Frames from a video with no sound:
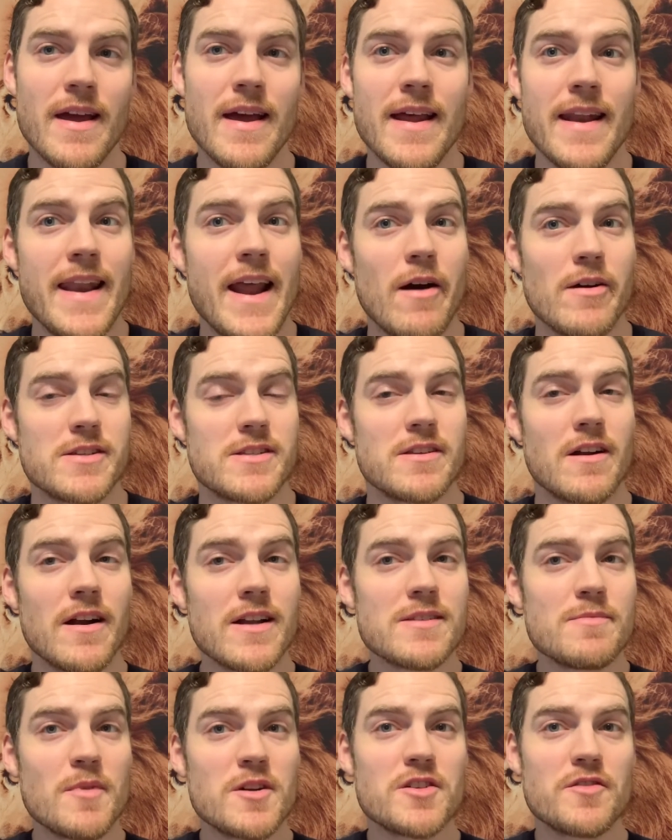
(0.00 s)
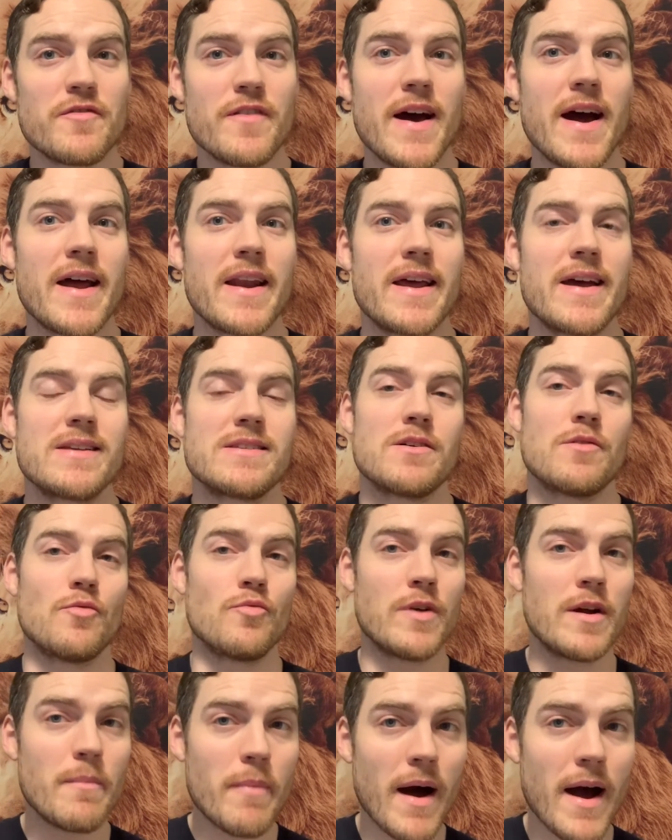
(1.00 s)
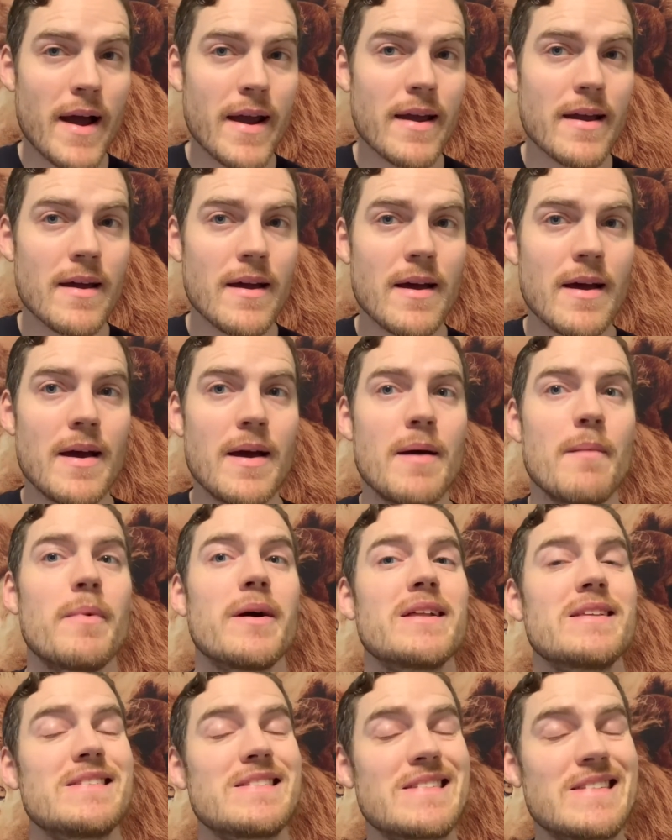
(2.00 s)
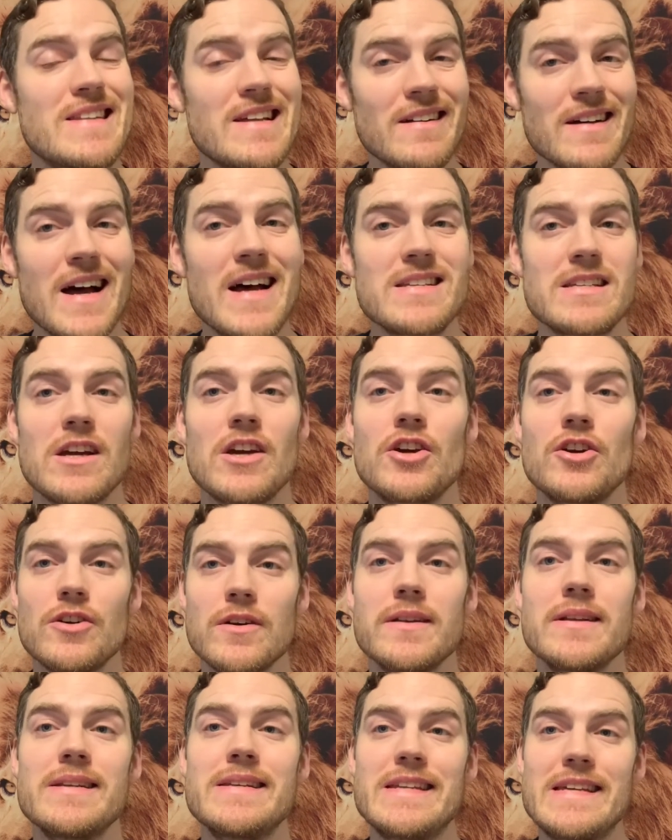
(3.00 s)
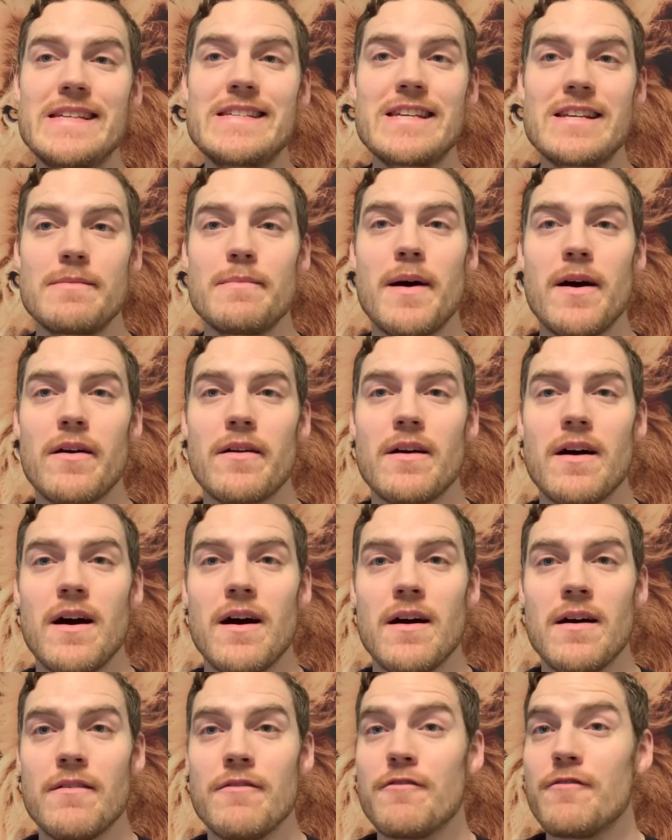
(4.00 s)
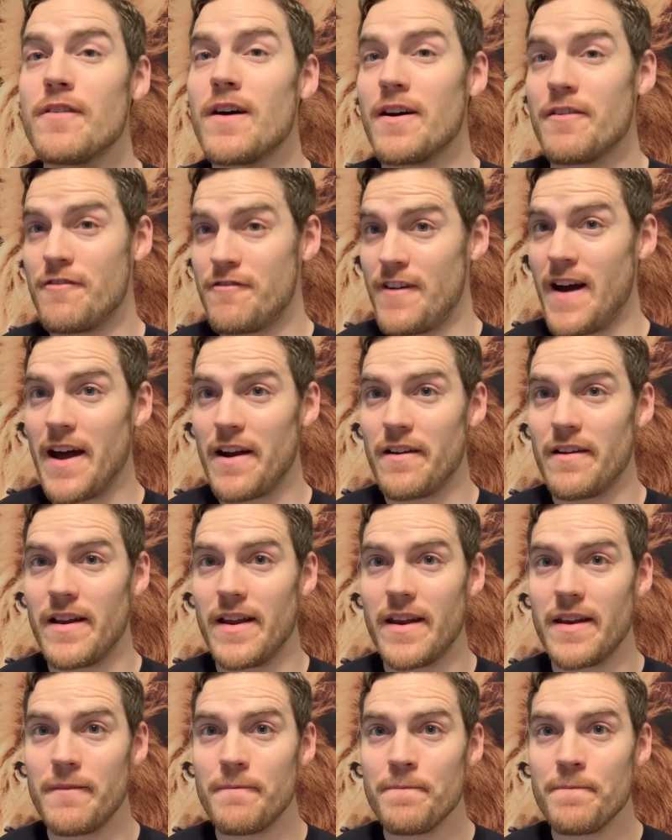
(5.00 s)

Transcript: Now, it's not as much fat as a ribeye, but it still has a good, decent amount of fat on it.